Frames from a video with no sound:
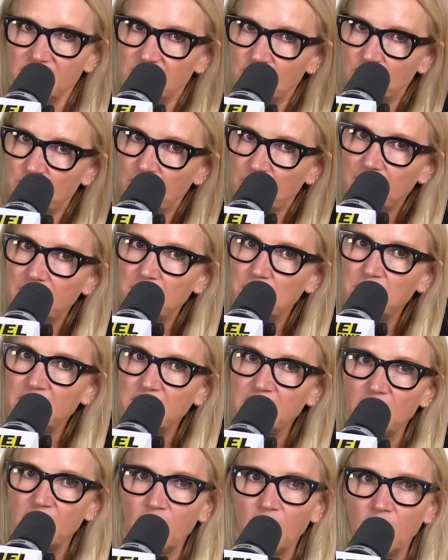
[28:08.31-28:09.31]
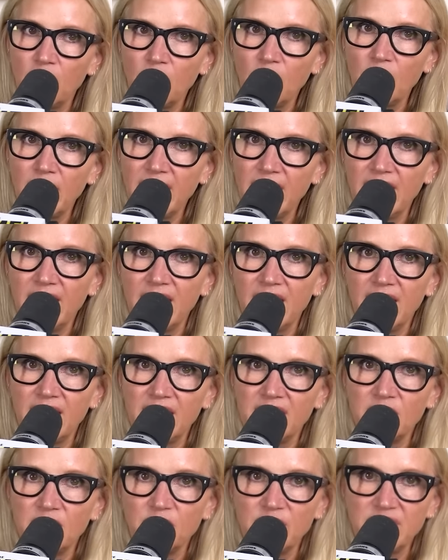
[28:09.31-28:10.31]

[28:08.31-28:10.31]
as you probably know, and